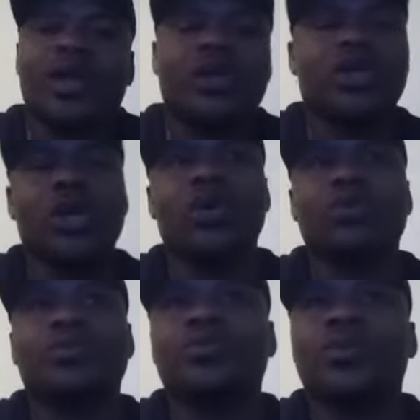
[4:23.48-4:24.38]
so
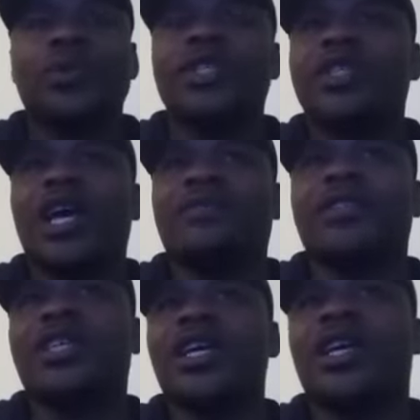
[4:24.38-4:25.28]
we just have to
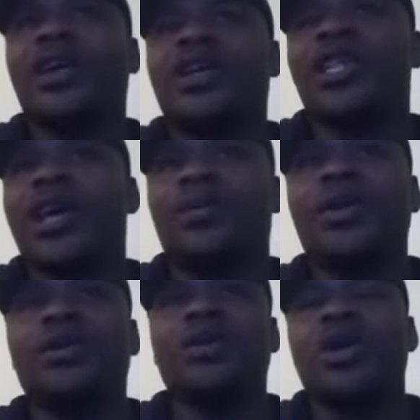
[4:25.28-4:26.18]
take care of that.
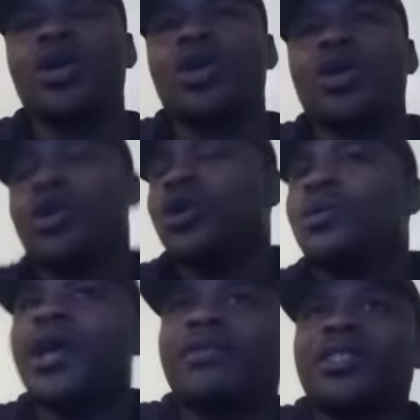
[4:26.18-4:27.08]
We
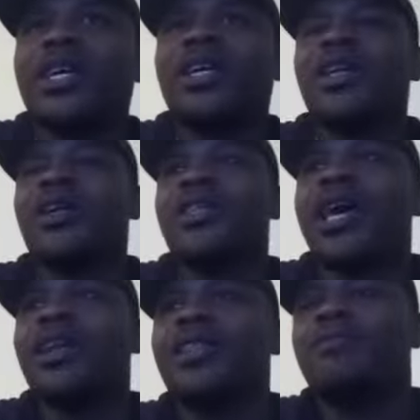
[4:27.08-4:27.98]
we have to take care of
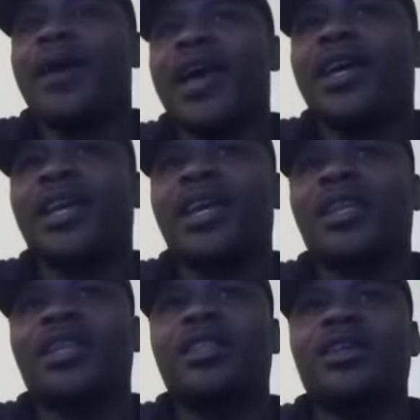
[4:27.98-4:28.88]
that in the back end,
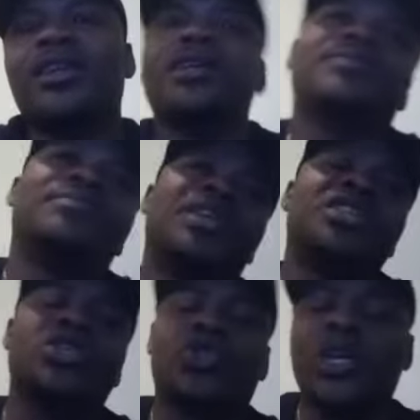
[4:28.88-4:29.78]
in the in
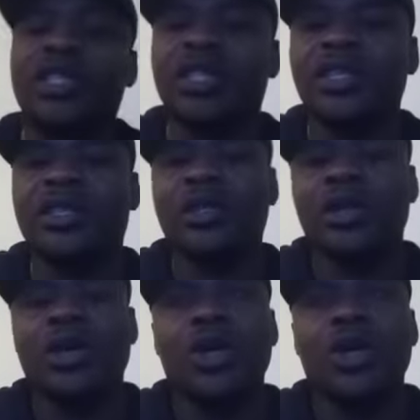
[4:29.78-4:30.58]
the trenches.